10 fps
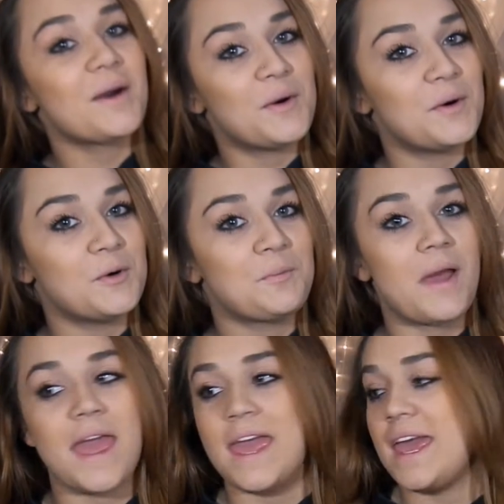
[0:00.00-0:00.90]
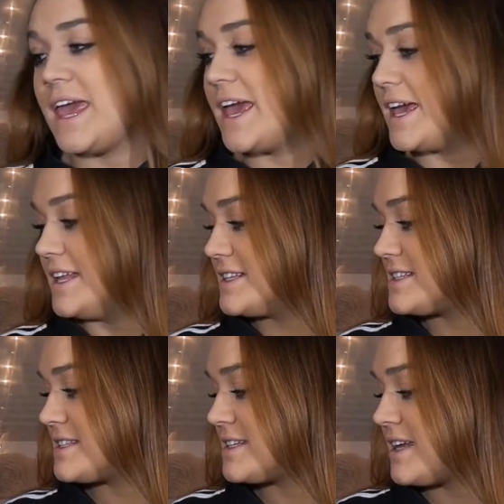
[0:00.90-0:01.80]
Home, and
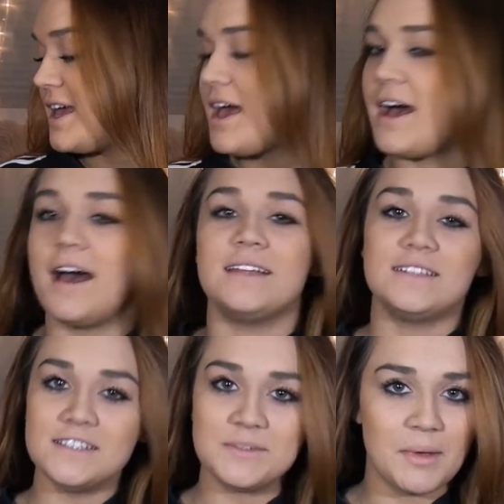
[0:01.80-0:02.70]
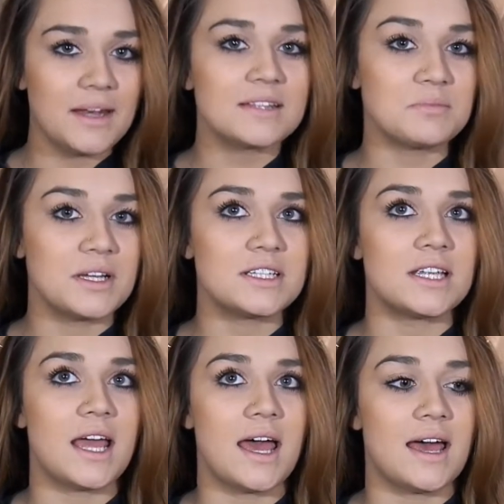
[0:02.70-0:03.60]
I didn't spend as much
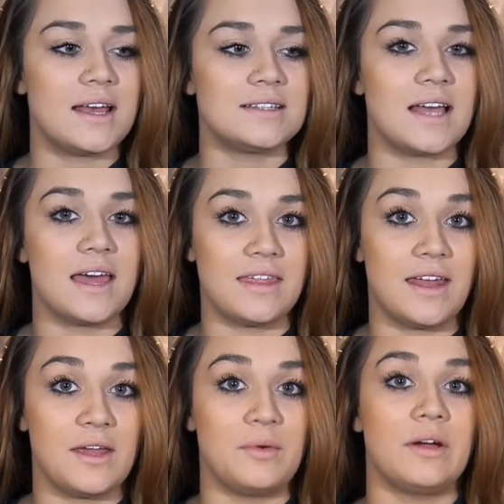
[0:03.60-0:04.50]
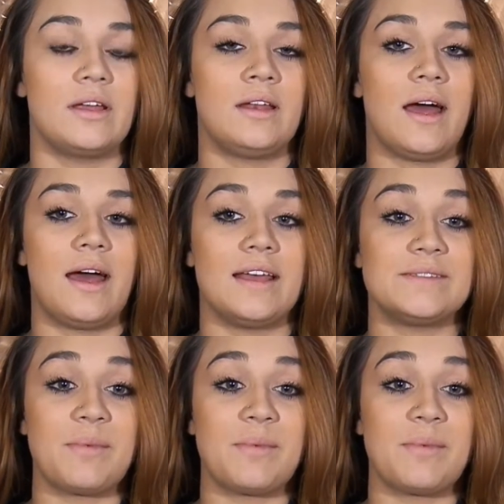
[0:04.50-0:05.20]
as I thought I would. I